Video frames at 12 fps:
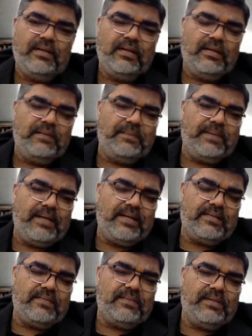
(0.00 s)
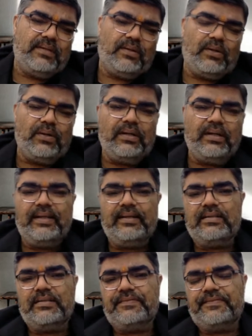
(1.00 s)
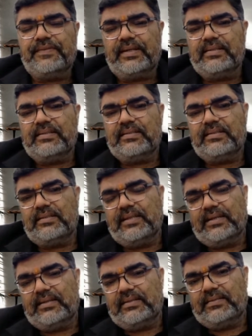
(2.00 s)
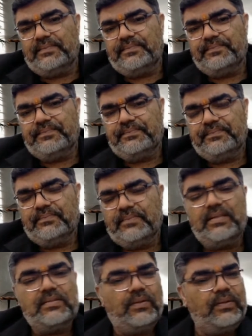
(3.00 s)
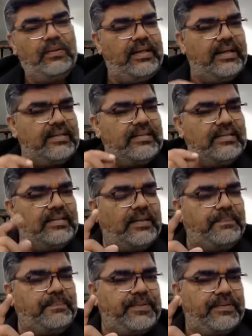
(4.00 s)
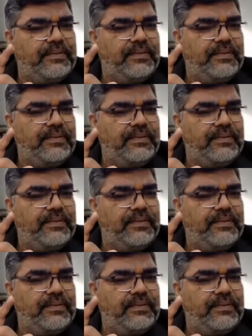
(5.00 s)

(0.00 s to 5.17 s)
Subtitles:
plasma. Only difference is that means only except